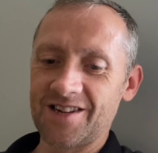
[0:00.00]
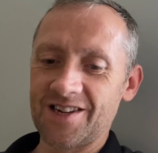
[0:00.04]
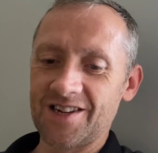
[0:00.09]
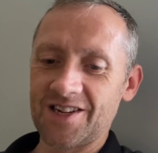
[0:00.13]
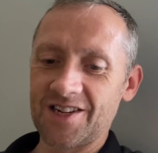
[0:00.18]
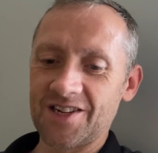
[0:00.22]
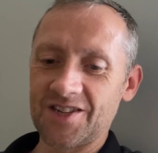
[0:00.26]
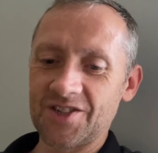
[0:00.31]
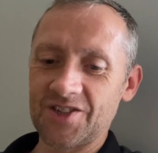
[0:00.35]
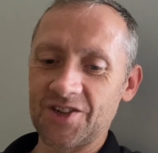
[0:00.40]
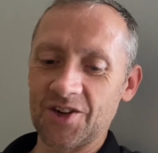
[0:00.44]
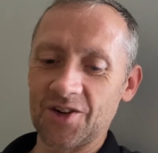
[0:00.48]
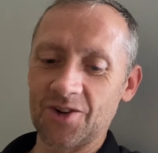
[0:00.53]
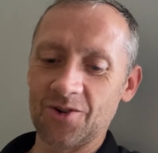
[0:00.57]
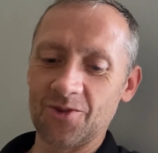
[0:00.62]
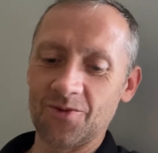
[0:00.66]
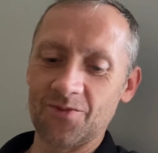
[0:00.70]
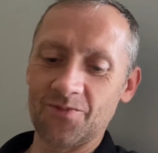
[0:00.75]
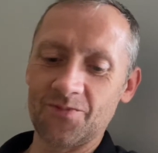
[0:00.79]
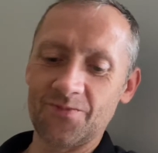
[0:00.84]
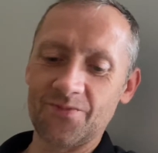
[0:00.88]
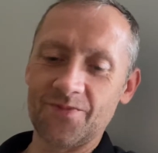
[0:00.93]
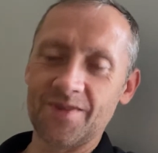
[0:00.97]

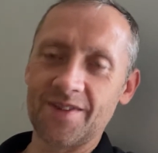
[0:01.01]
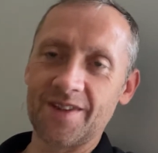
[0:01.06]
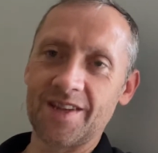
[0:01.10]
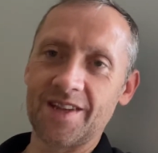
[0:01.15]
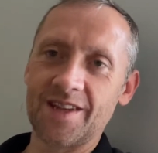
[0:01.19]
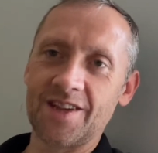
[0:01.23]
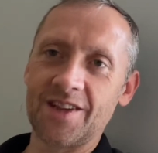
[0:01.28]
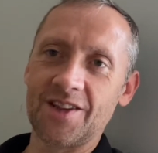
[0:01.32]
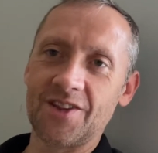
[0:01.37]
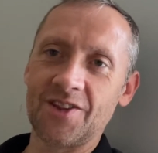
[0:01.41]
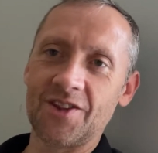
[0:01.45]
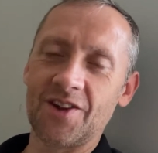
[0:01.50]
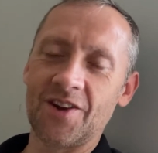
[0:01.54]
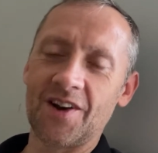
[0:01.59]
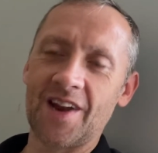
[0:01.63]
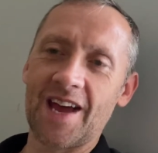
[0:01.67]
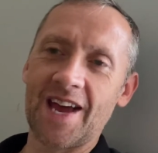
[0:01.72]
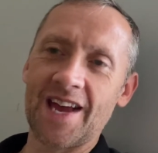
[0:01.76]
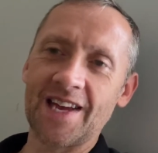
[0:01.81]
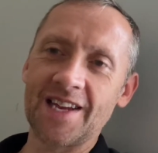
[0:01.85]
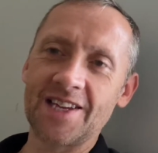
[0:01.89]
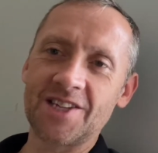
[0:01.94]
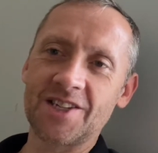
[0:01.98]
So there
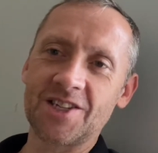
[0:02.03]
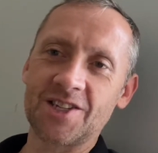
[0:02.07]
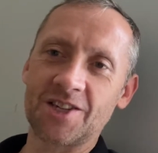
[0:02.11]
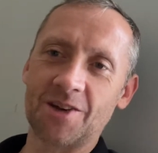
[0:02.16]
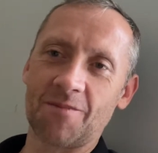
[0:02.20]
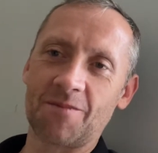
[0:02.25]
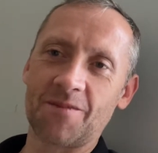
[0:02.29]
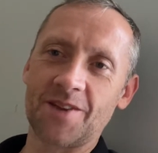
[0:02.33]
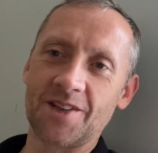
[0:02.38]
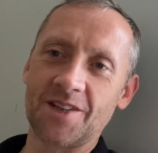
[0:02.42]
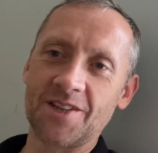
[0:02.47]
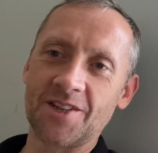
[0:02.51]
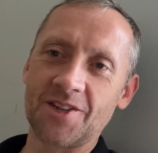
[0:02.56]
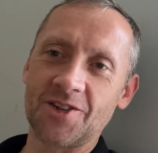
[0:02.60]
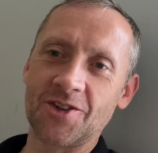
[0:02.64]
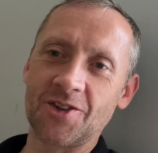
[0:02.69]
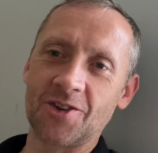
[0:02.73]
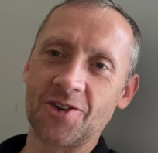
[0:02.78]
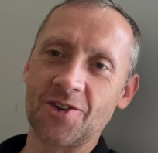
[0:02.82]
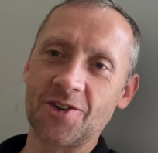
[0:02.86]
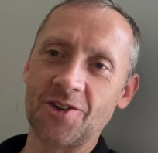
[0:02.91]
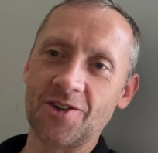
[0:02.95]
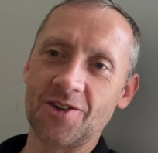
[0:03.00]
is something to
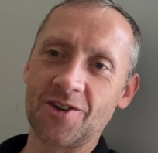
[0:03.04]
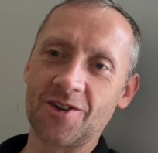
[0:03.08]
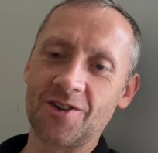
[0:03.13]
do